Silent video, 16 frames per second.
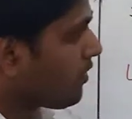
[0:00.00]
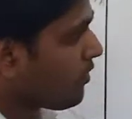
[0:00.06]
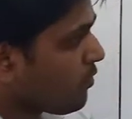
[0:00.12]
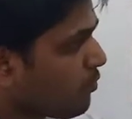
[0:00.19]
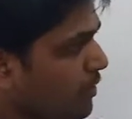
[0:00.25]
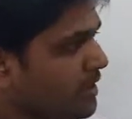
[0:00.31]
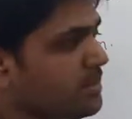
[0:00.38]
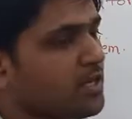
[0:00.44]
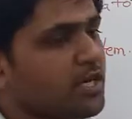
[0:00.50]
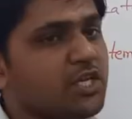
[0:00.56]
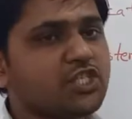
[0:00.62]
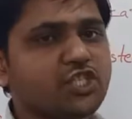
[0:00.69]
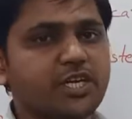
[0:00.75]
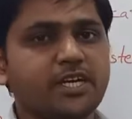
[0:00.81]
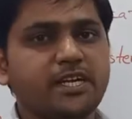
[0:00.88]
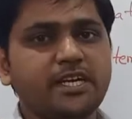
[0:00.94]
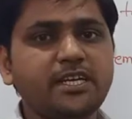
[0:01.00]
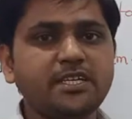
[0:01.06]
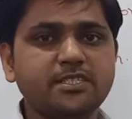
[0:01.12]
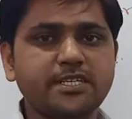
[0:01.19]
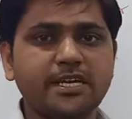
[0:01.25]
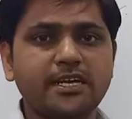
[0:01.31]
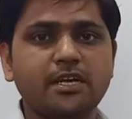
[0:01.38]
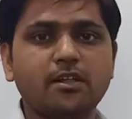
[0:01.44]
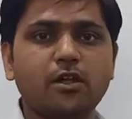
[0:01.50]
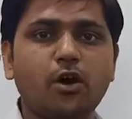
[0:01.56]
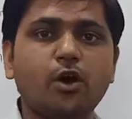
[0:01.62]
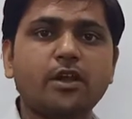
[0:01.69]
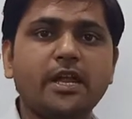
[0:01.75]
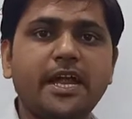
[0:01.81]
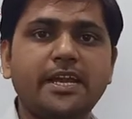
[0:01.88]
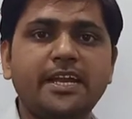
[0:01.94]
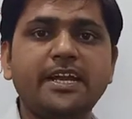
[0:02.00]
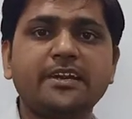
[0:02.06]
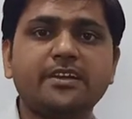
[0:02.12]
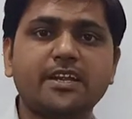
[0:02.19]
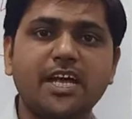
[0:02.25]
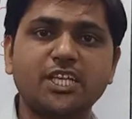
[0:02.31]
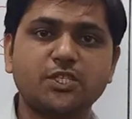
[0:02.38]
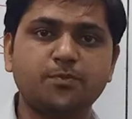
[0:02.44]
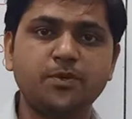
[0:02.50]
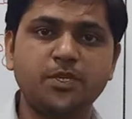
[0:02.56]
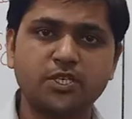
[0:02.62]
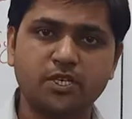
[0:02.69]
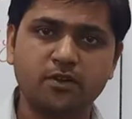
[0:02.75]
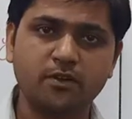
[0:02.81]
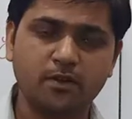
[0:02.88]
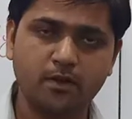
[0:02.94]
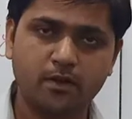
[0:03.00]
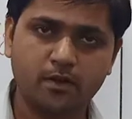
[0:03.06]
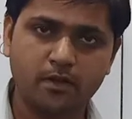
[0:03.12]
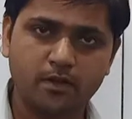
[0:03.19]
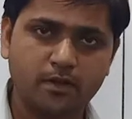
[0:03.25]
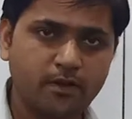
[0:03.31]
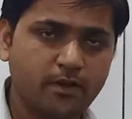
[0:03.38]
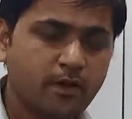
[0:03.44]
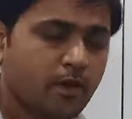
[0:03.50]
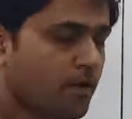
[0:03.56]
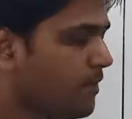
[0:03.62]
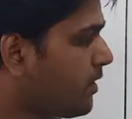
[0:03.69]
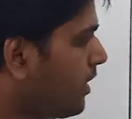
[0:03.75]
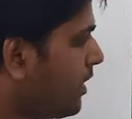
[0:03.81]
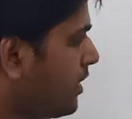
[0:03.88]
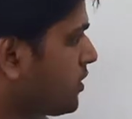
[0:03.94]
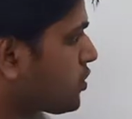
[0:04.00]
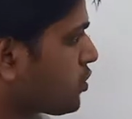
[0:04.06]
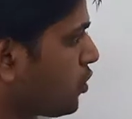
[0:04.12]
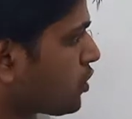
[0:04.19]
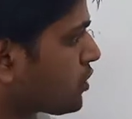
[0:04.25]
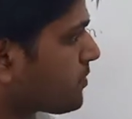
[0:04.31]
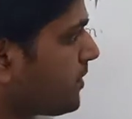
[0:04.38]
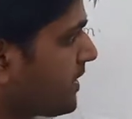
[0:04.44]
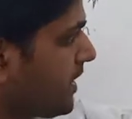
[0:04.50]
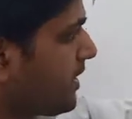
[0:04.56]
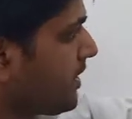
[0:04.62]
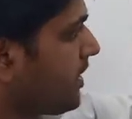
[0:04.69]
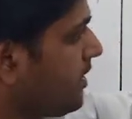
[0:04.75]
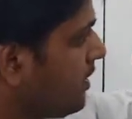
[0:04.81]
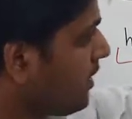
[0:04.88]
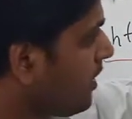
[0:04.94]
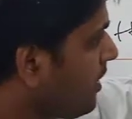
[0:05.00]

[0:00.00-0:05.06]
with ShareIt, Xender or any transmission source material.